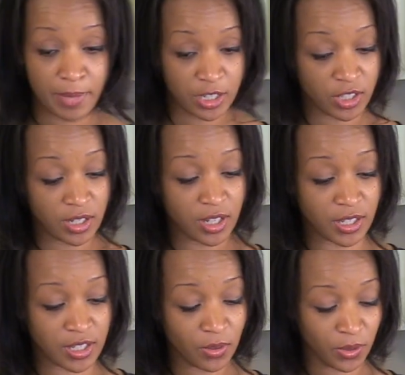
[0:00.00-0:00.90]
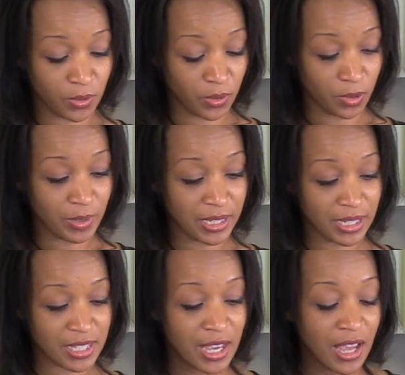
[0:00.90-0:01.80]
I'm actually gonna consult Google
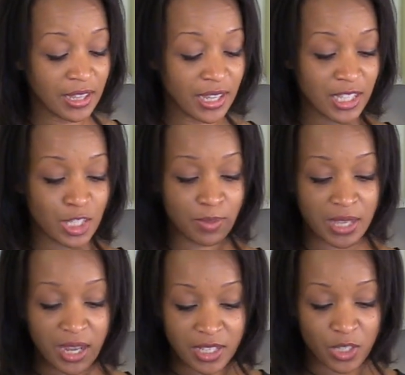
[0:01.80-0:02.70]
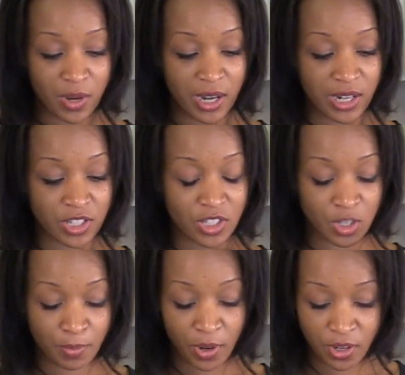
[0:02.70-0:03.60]
because it's spaghetti squash, and
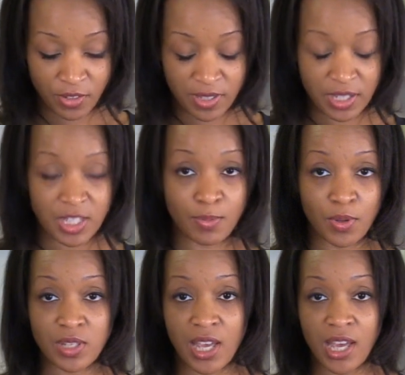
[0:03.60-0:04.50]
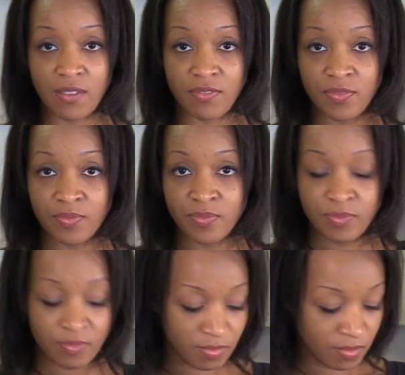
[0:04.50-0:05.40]
so part of it is supposed to have
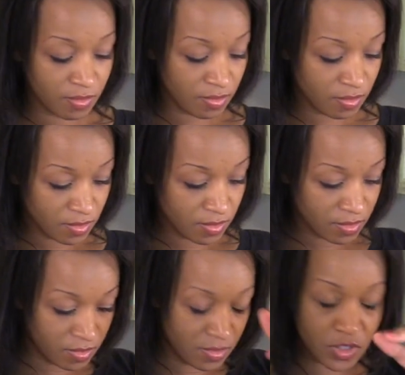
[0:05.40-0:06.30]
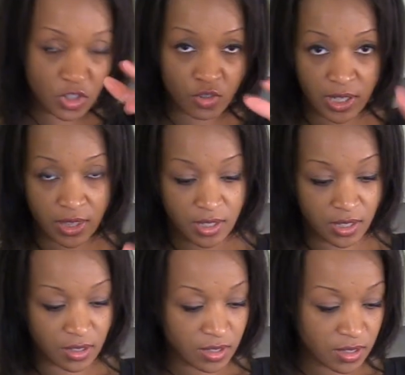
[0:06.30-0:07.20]
stringy
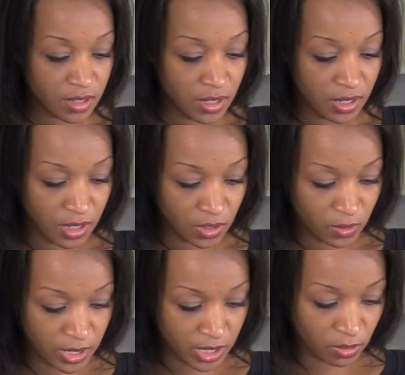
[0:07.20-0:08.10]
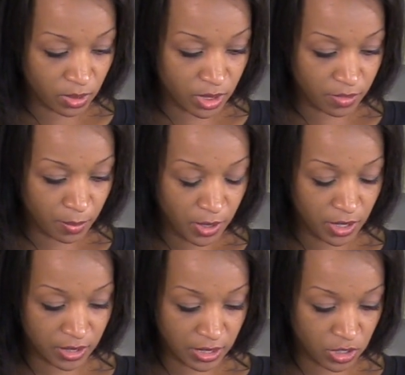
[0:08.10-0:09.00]
things, and I don't wanna get rid of the
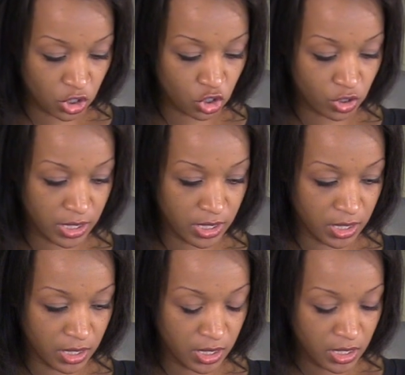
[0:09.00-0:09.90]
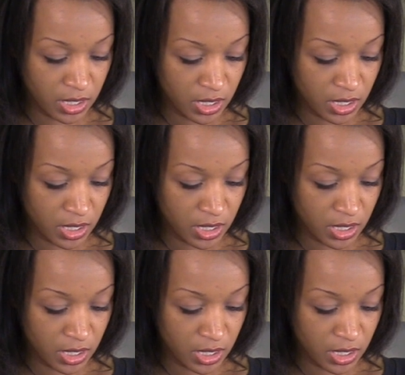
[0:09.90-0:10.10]
part that's stringy.